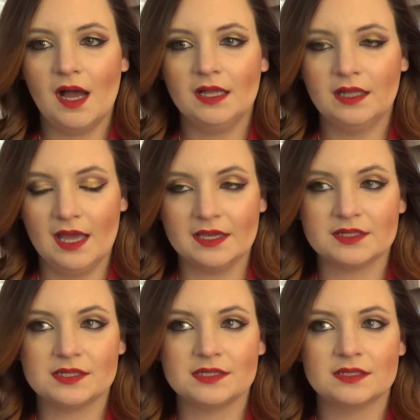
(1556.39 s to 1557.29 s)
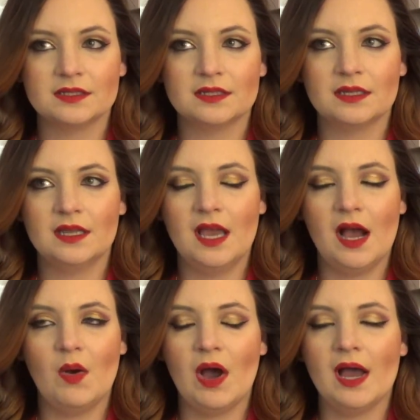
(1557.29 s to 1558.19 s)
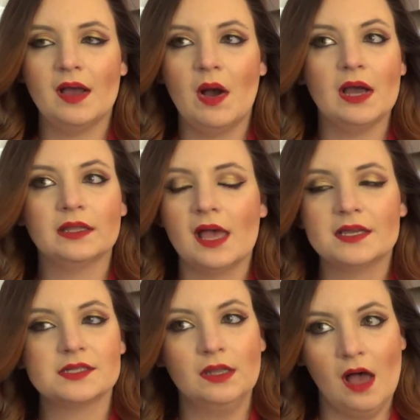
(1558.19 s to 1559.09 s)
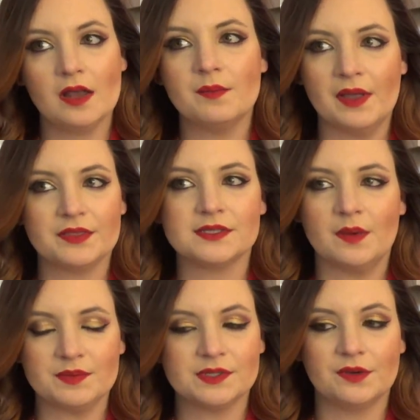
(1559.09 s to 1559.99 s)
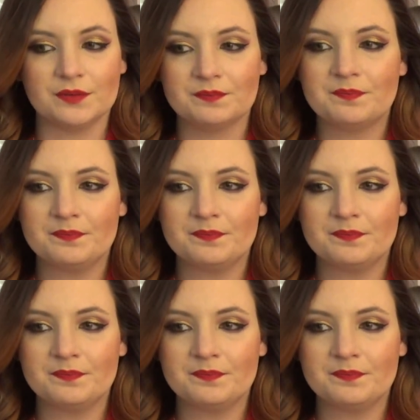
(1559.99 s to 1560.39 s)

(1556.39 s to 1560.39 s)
liked a lot about this episode.